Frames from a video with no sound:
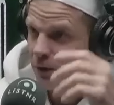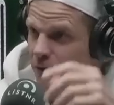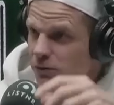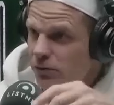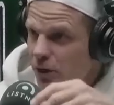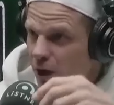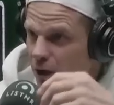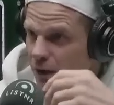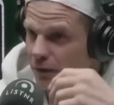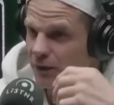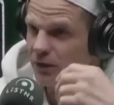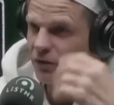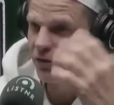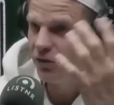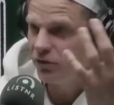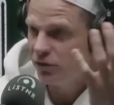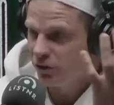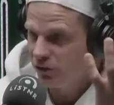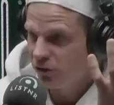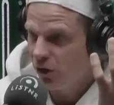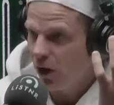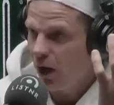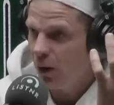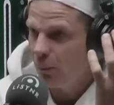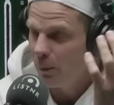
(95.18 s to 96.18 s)
So this is the
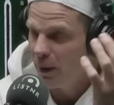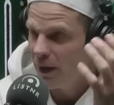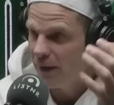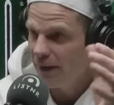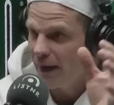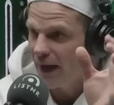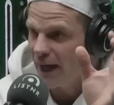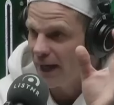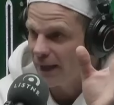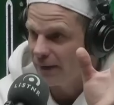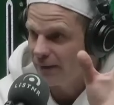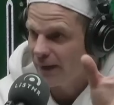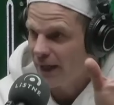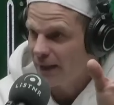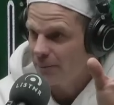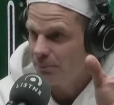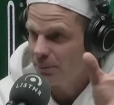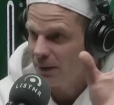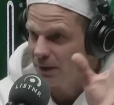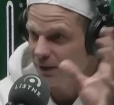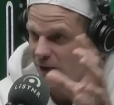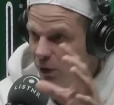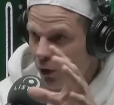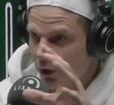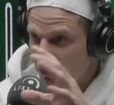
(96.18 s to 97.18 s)
time where they
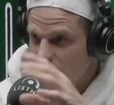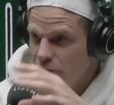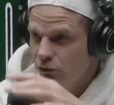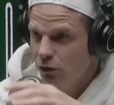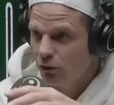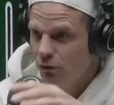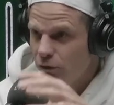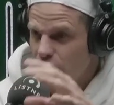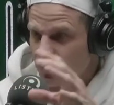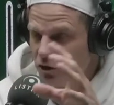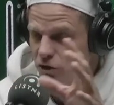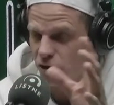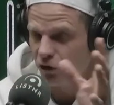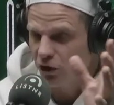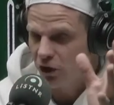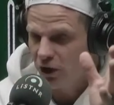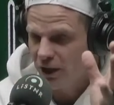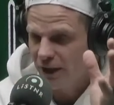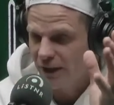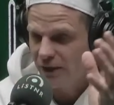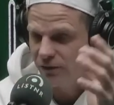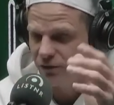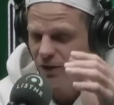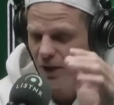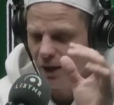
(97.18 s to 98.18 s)
pick the olives off the
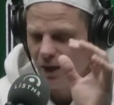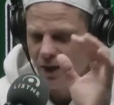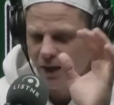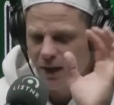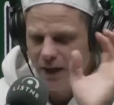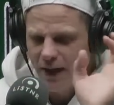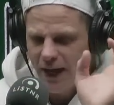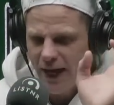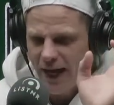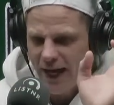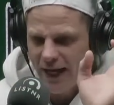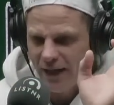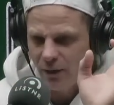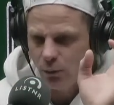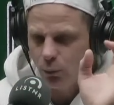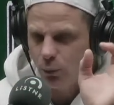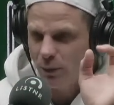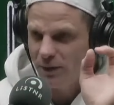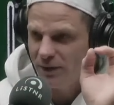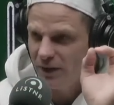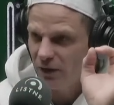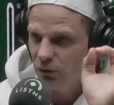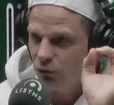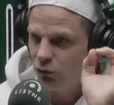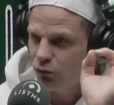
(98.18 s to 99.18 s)
trees, and
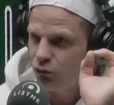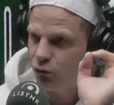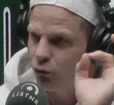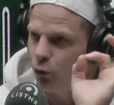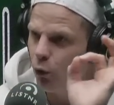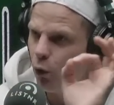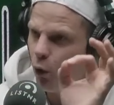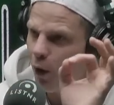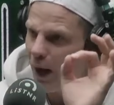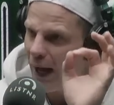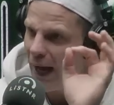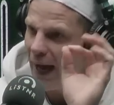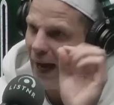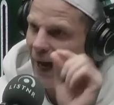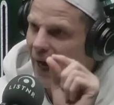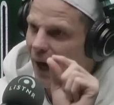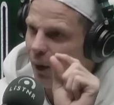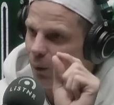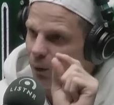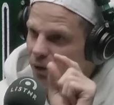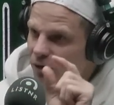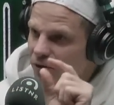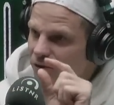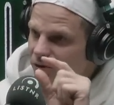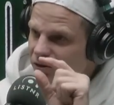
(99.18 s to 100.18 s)
within 4
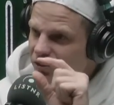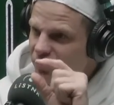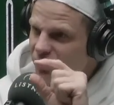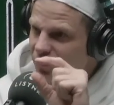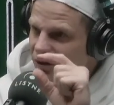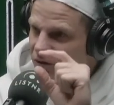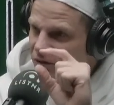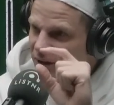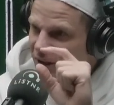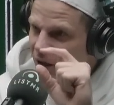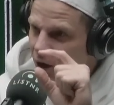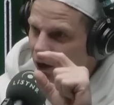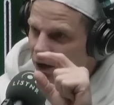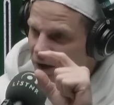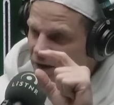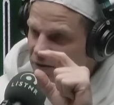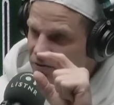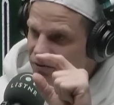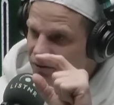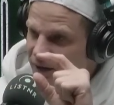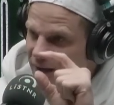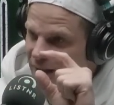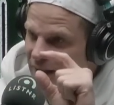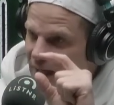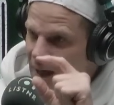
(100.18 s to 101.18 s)
hours of the olive
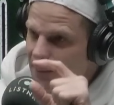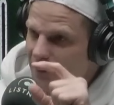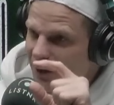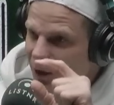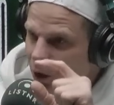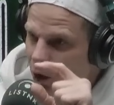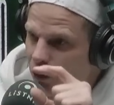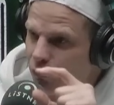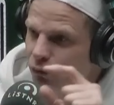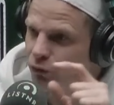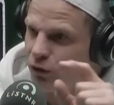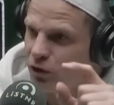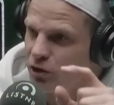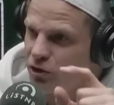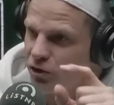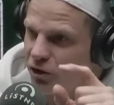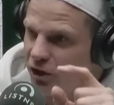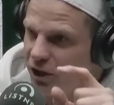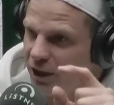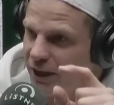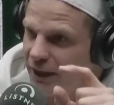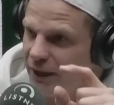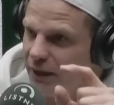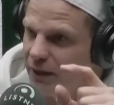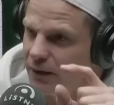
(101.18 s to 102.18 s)
coming off the
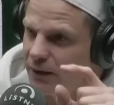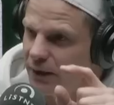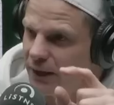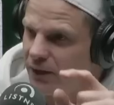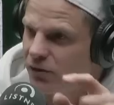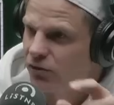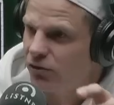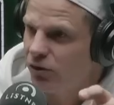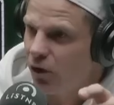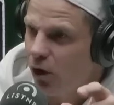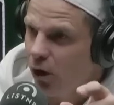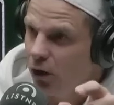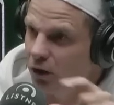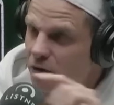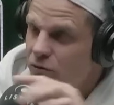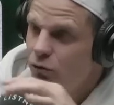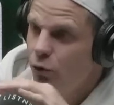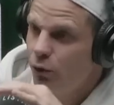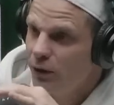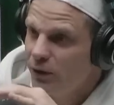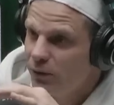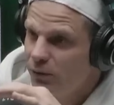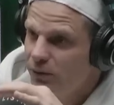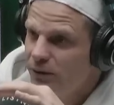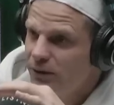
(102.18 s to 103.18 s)
tree, it's olive
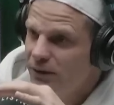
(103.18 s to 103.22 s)
oil.